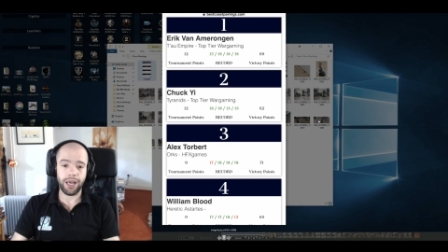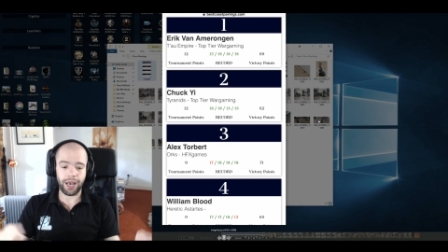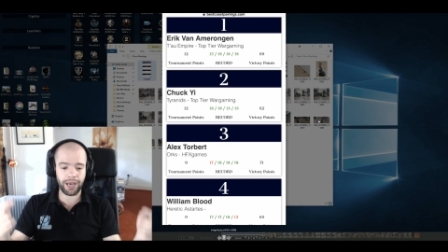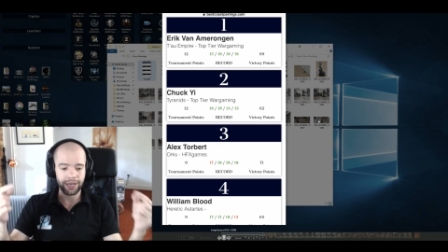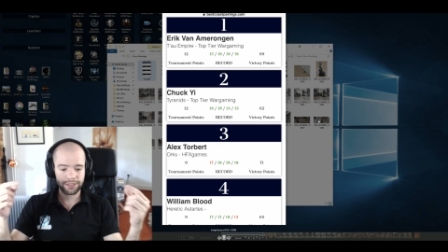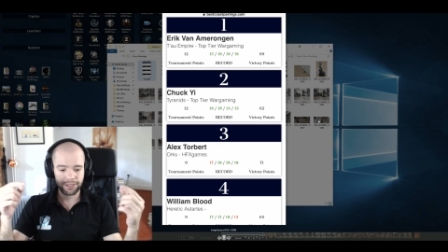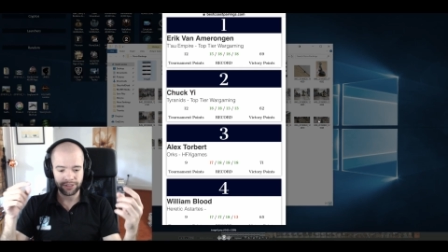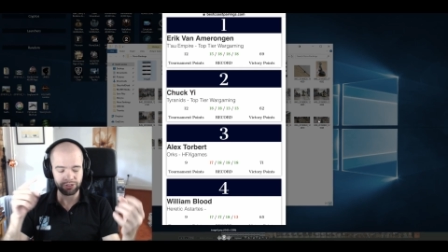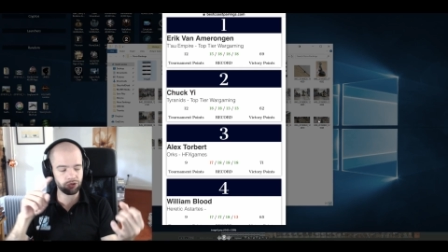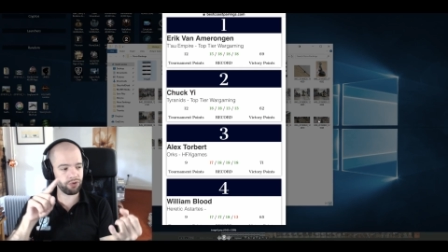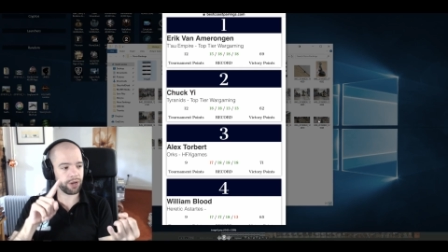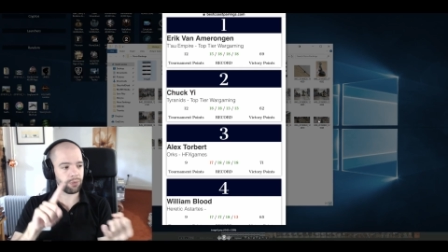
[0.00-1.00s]
And
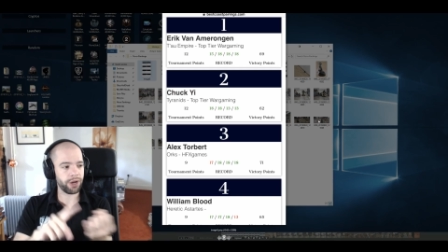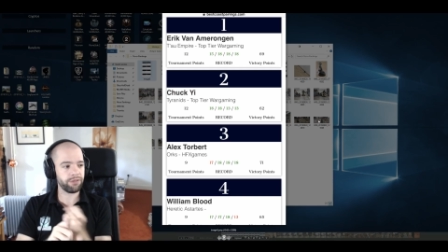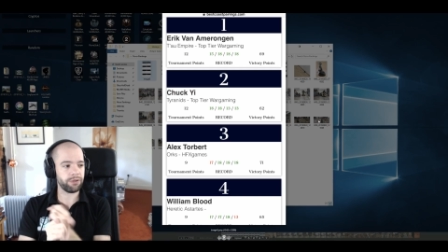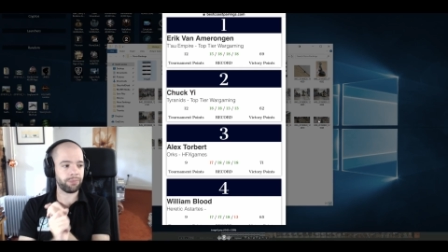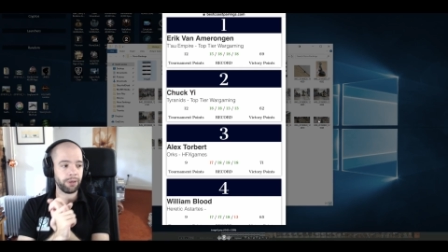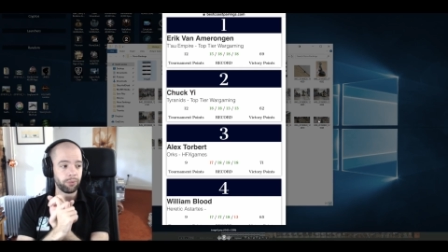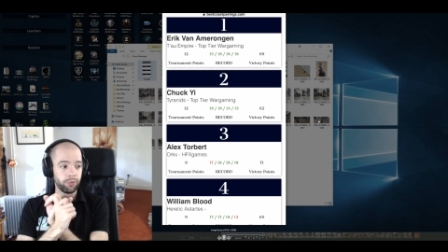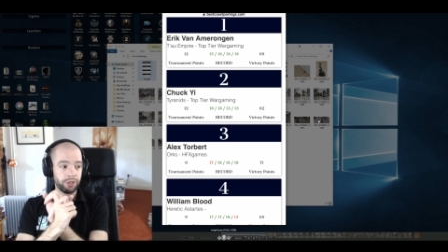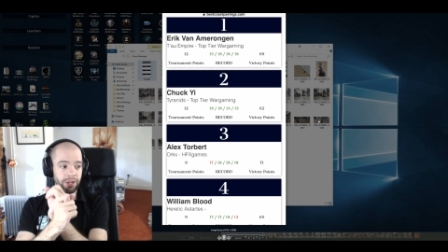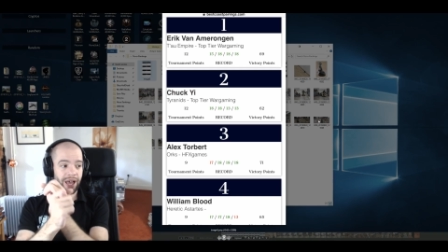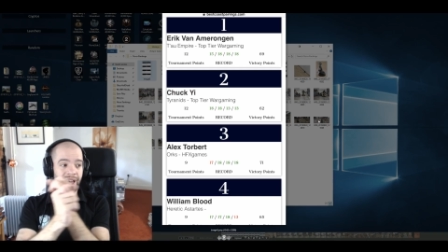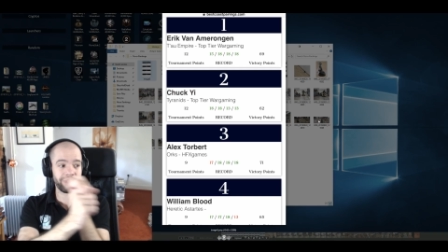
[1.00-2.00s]
it's a great way for people
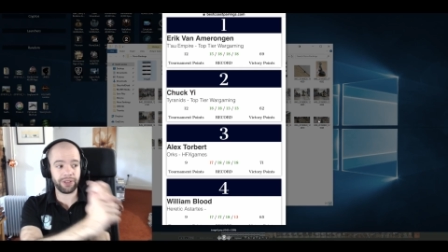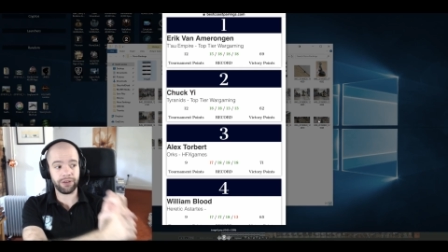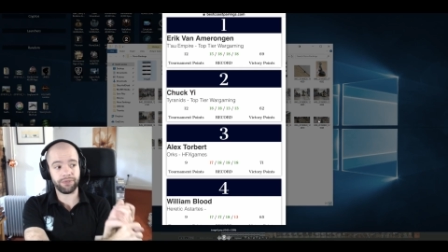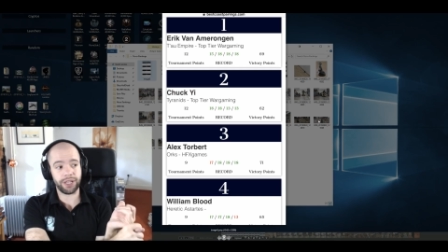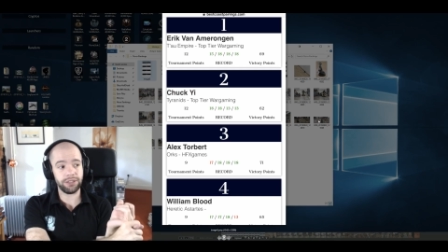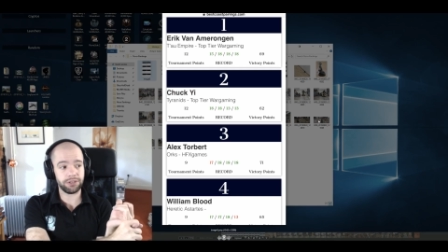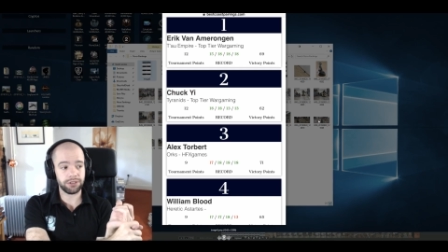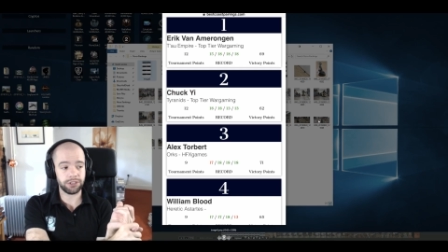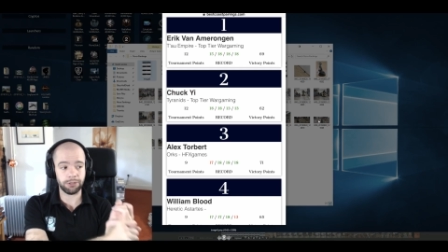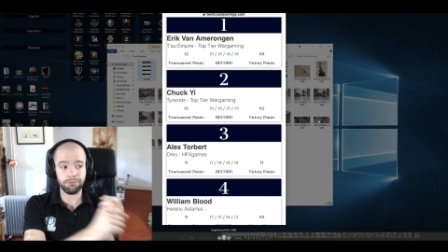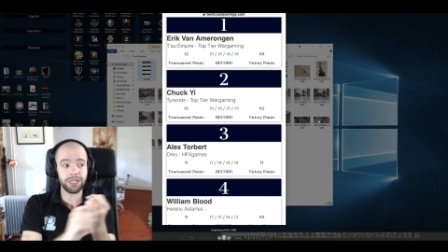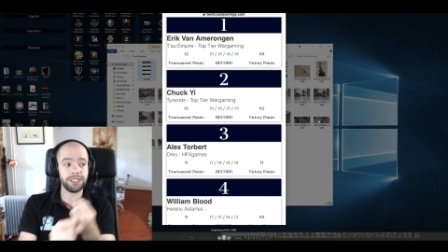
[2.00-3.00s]
that are at the event
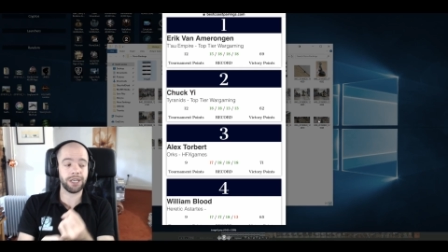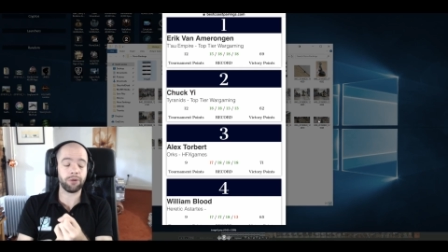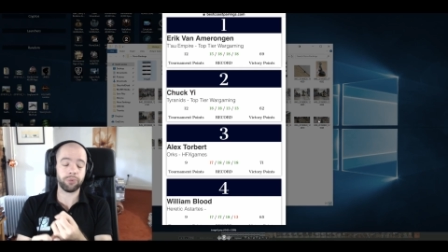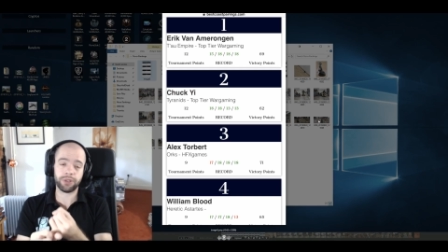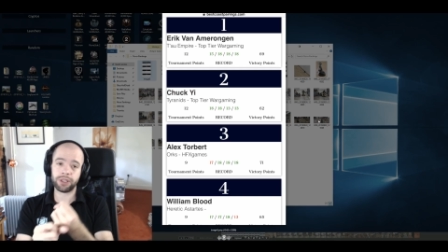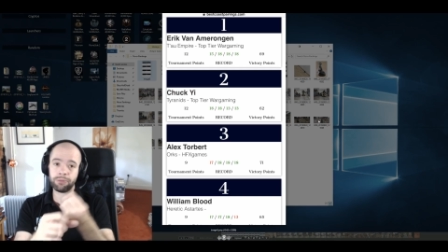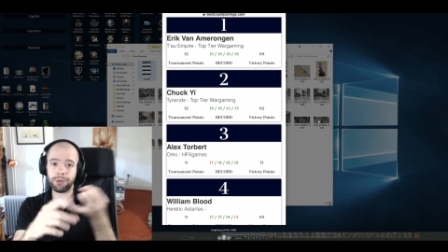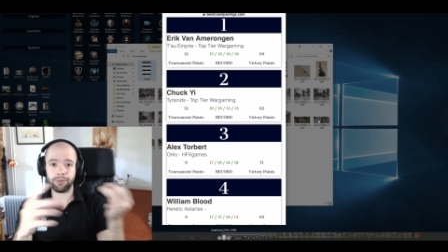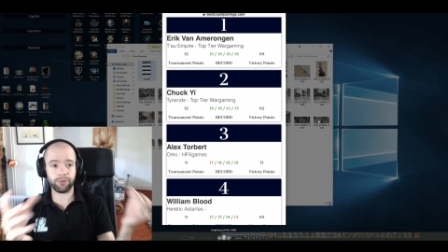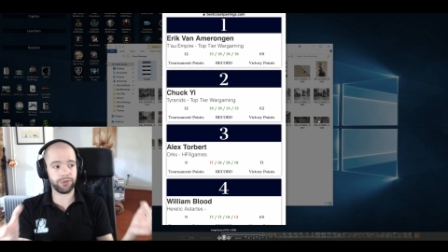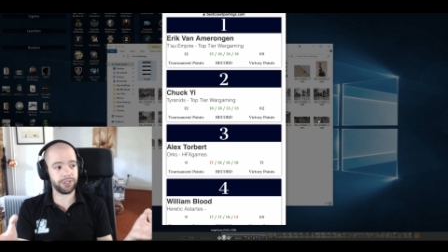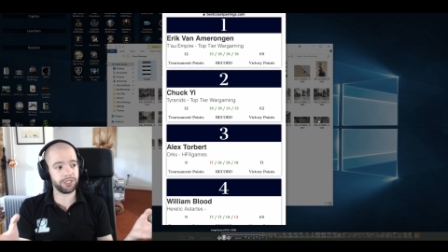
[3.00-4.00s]
to meet up with other
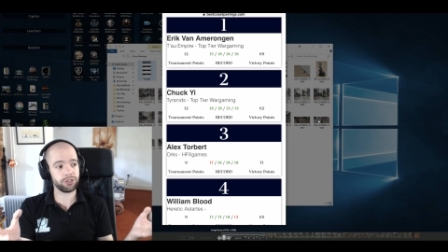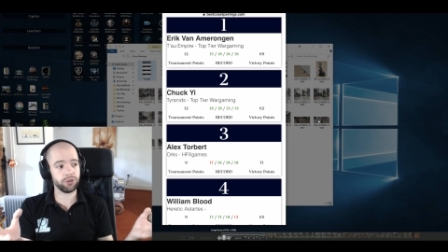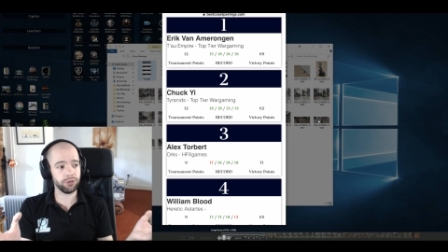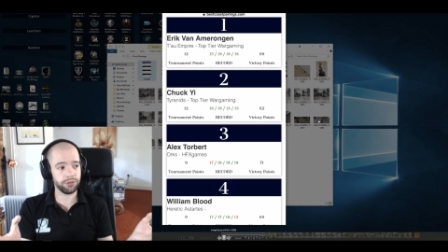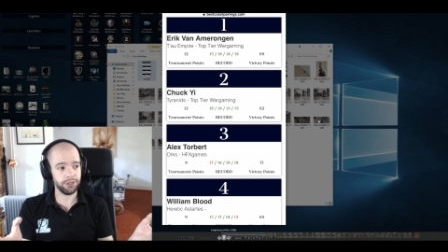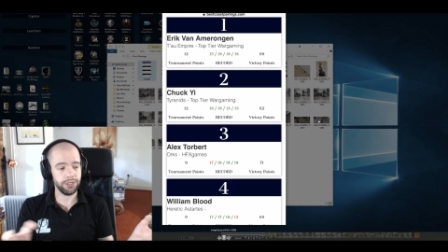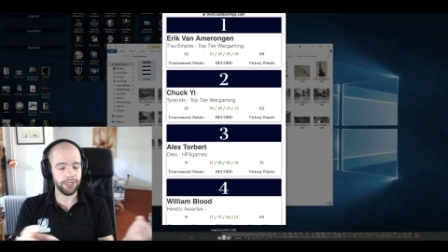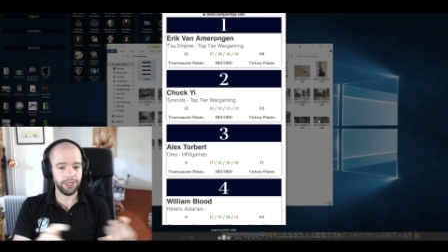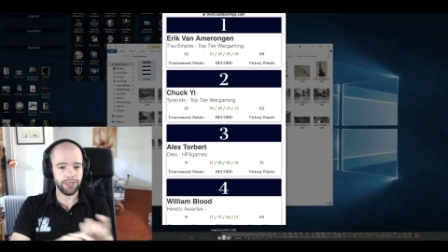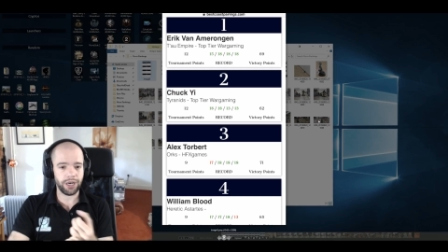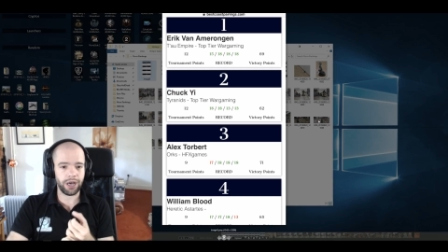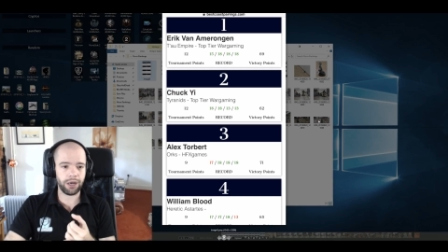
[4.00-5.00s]
people in the Discord.
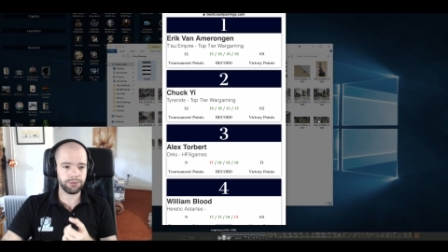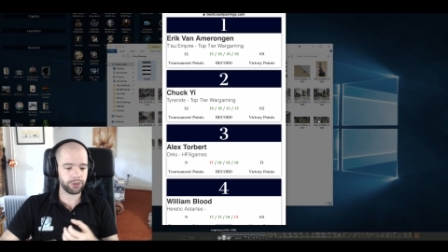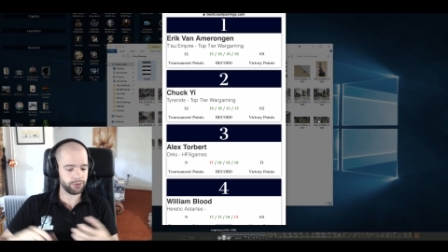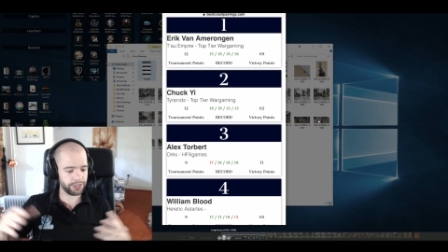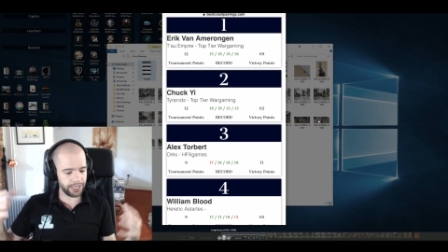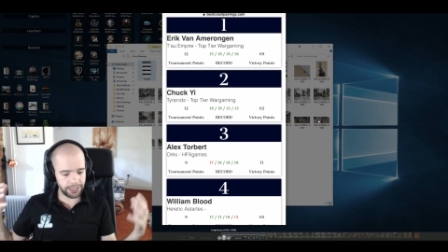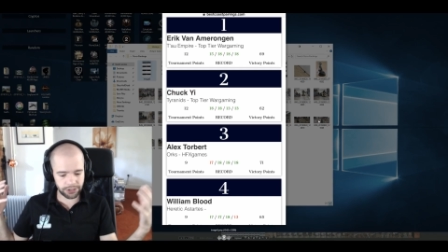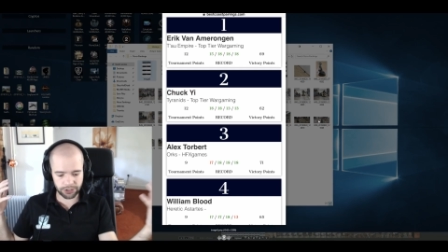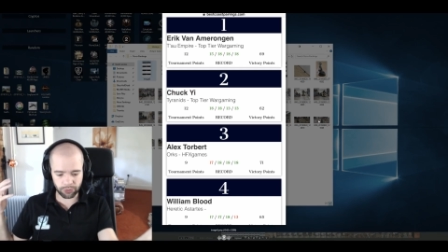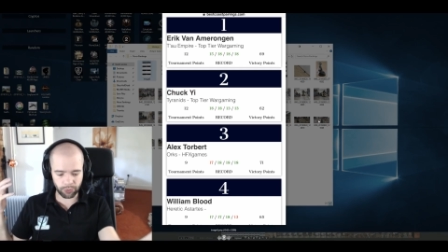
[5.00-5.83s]
Um, so it's an instant